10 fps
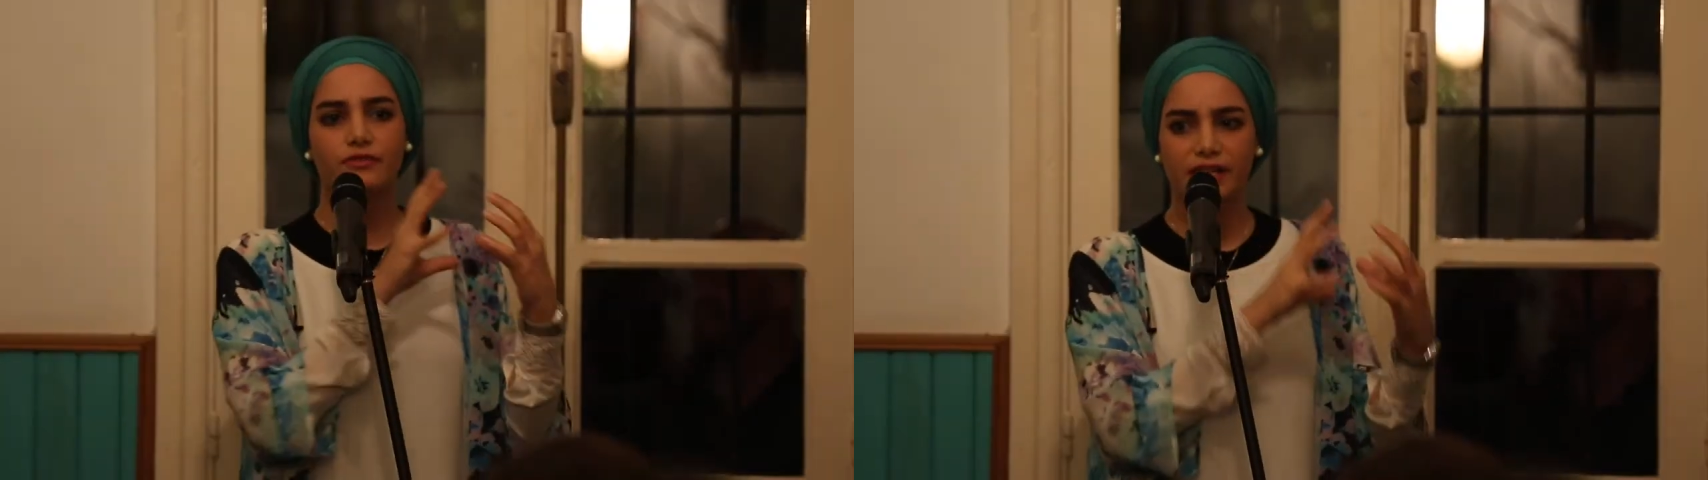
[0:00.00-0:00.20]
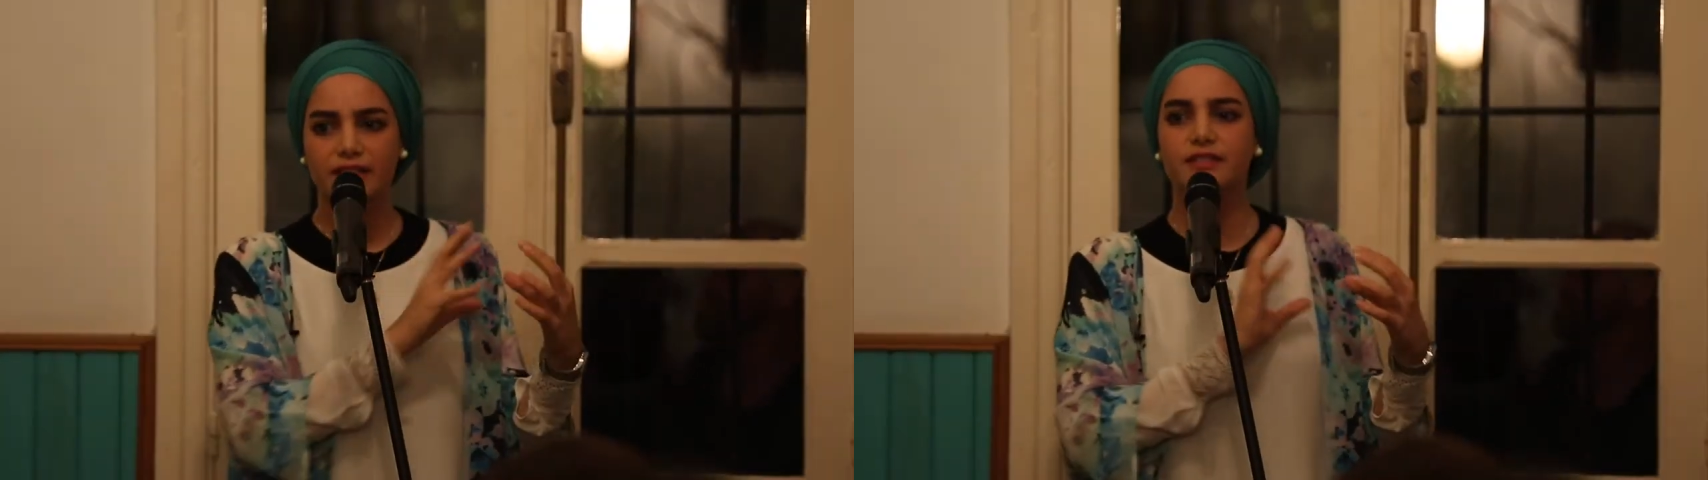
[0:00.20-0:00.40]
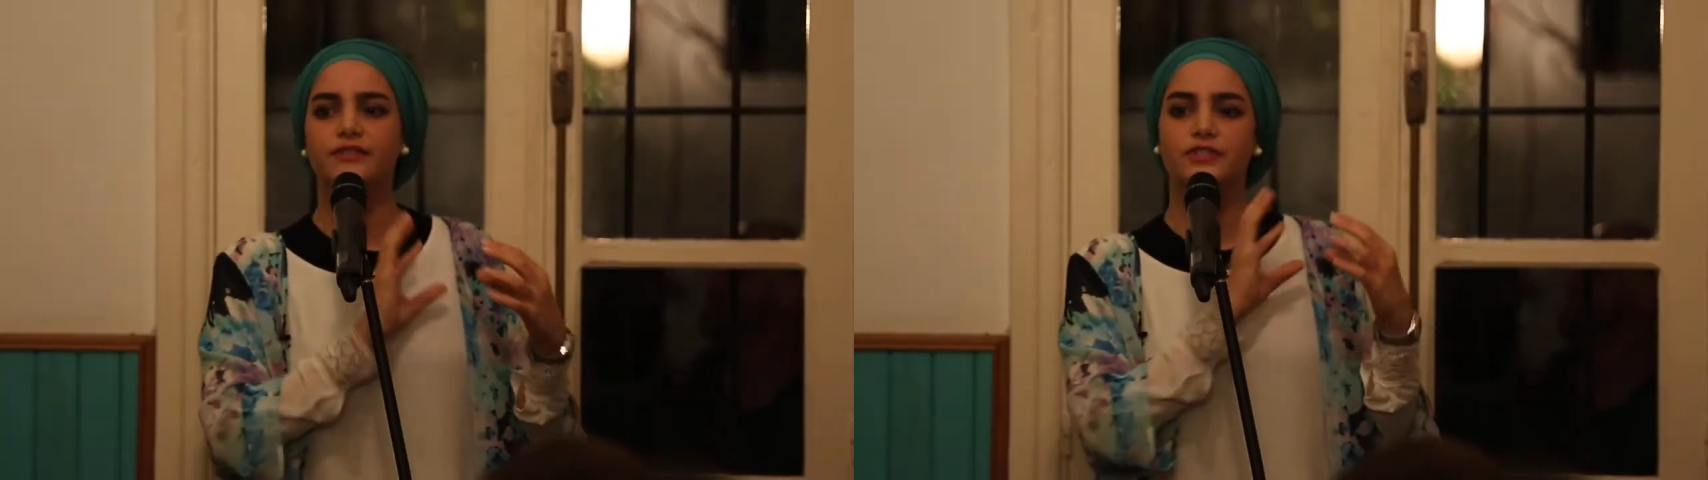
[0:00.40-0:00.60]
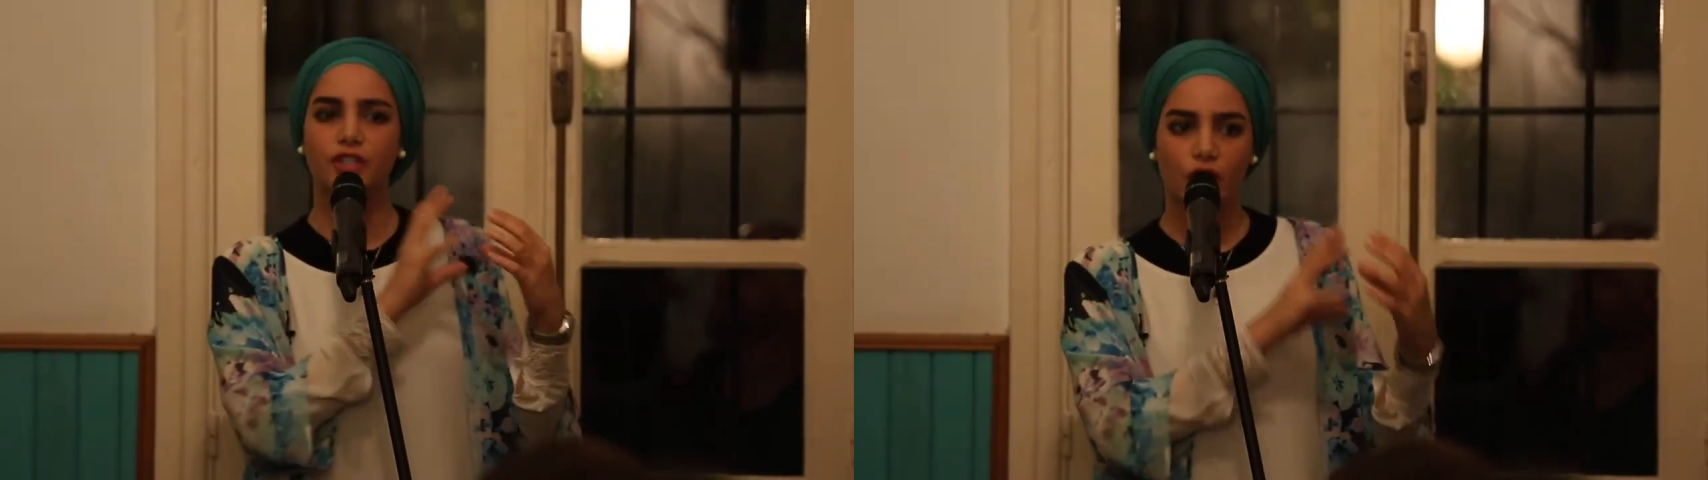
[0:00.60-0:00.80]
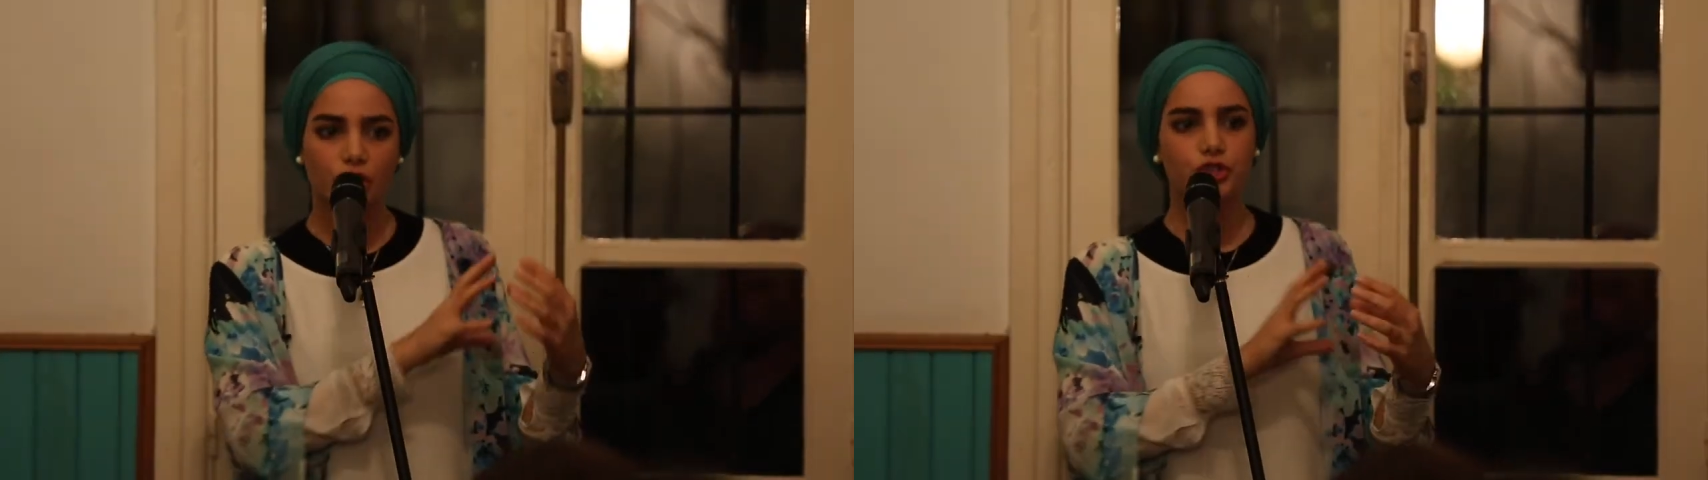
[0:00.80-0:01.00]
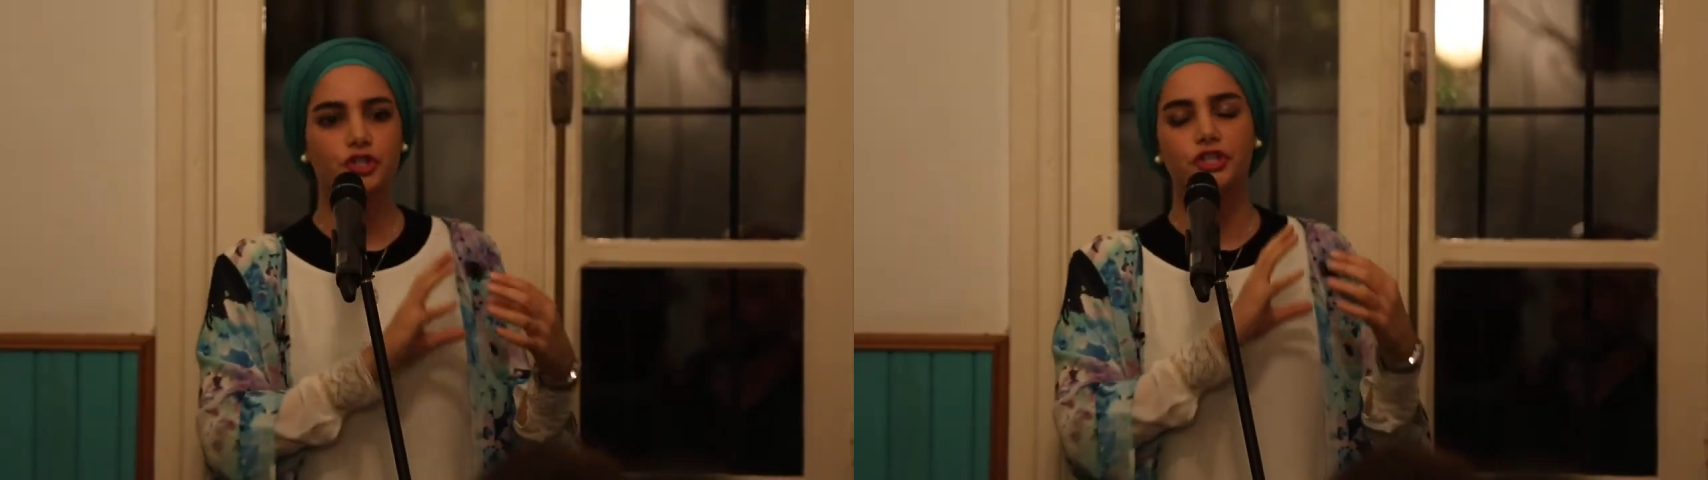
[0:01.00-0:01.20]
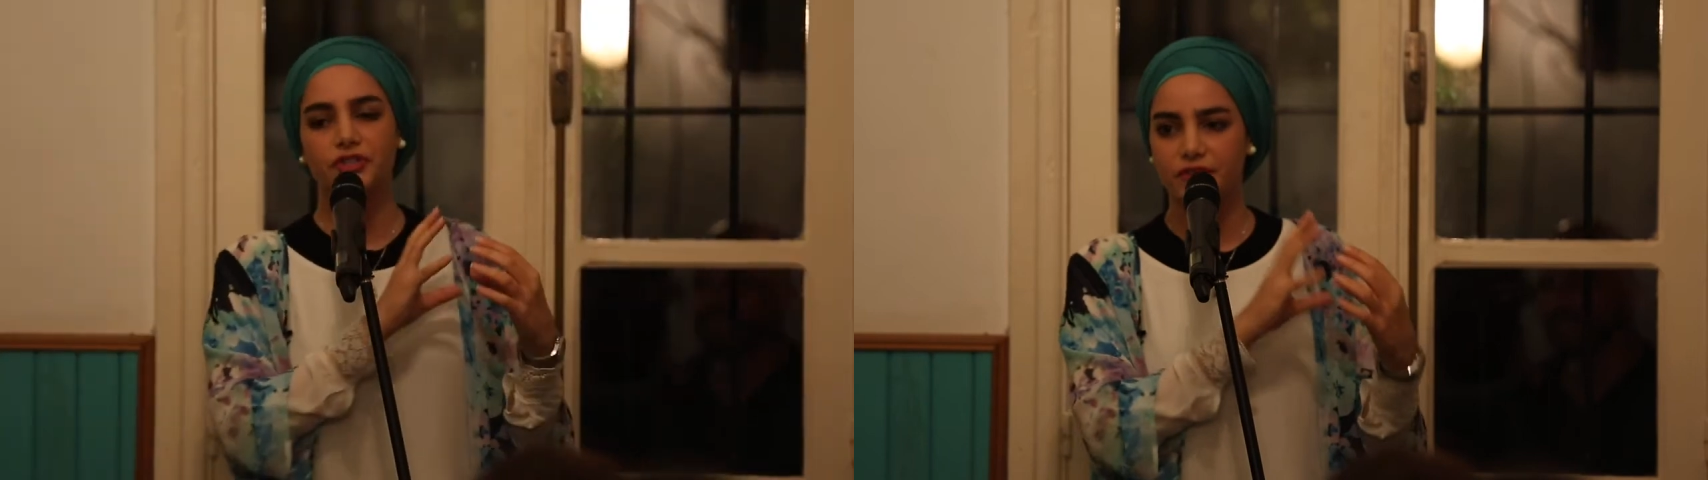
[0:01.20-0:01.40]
relatives, culture,